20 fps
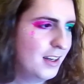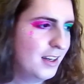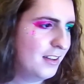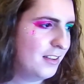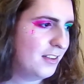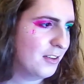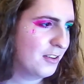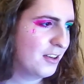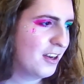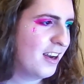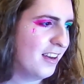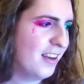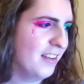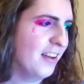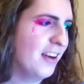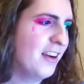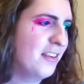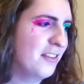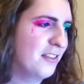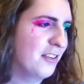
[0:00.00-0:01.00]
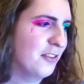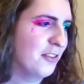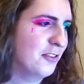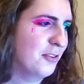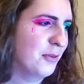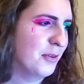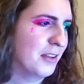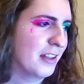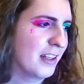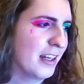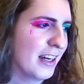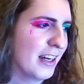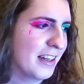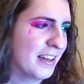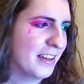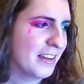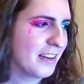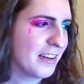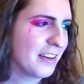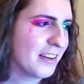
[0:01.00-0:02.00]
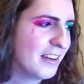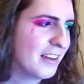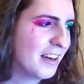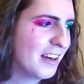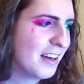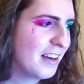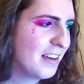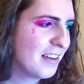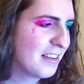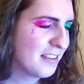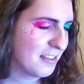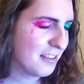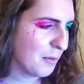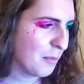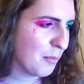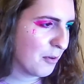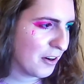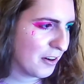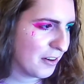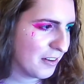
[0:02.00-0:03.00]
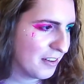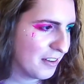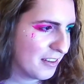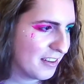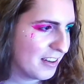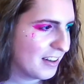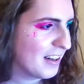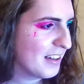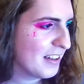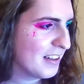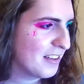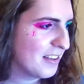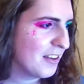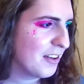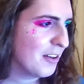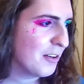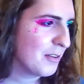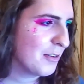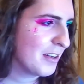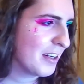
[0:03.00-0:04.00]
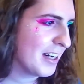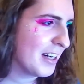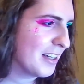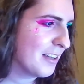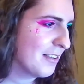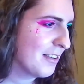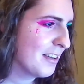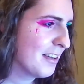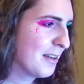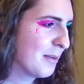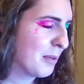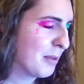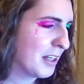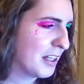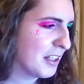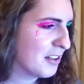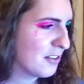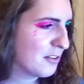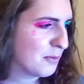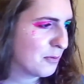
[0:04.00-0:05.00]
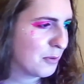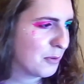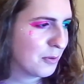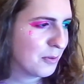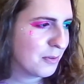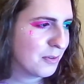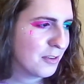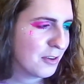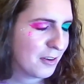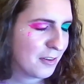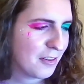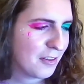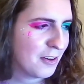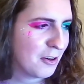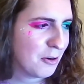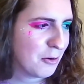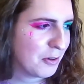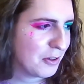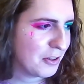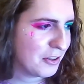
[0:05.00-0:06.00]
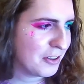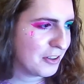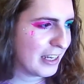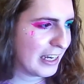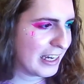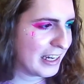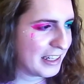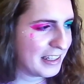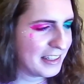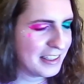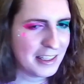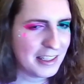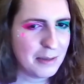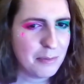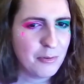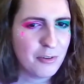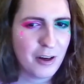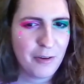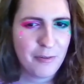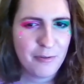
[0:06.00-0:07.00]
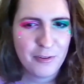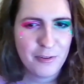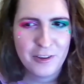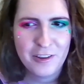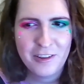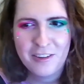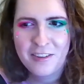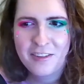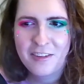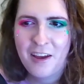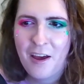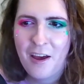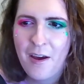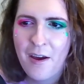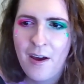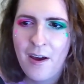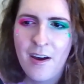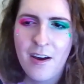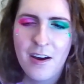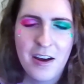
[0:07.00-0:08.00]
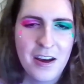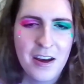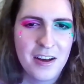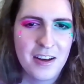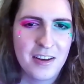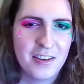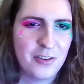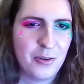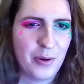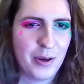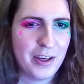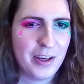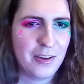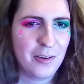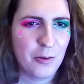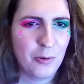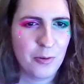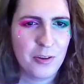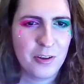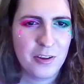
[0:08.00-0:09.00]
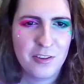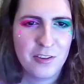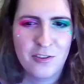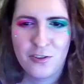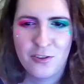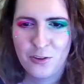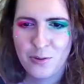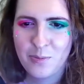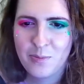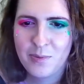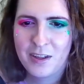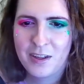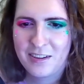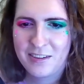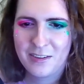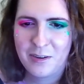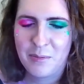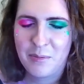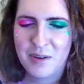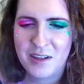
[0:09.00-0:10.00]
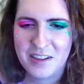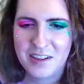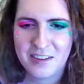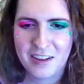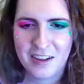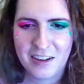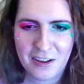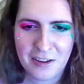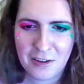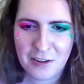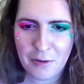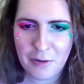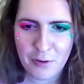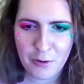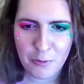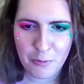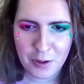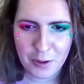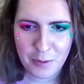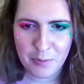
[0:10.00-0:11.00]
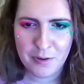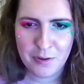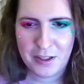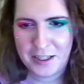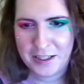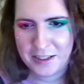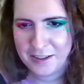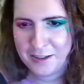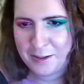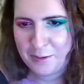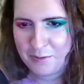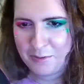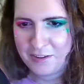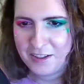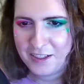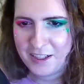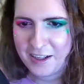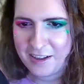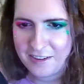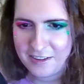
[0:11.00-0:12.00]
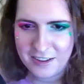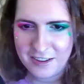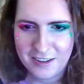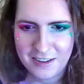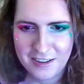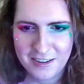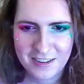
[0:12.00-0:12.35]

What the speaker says: There's also a line in there somewhere that I didn't note down, but I just took the note good A-Team reference. So I can only assume that somebody said I love it when a plan comes together.